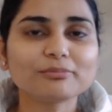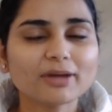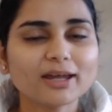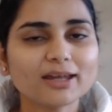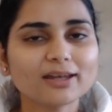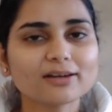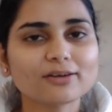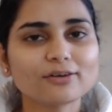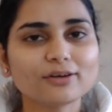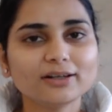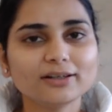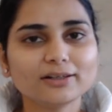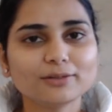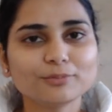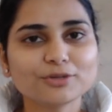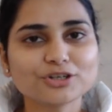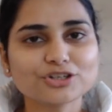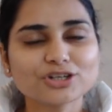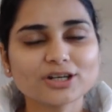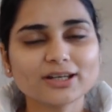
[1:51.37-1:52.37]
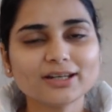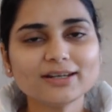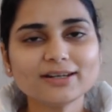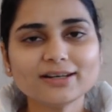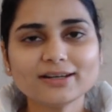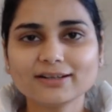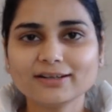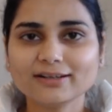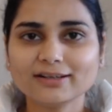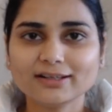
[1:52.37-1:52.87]
my admission
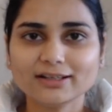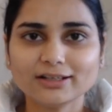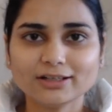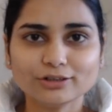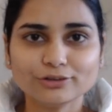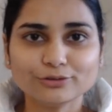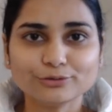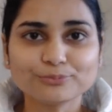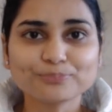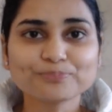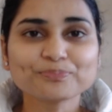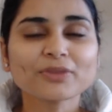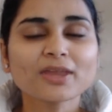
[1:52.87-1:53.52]
in DTU.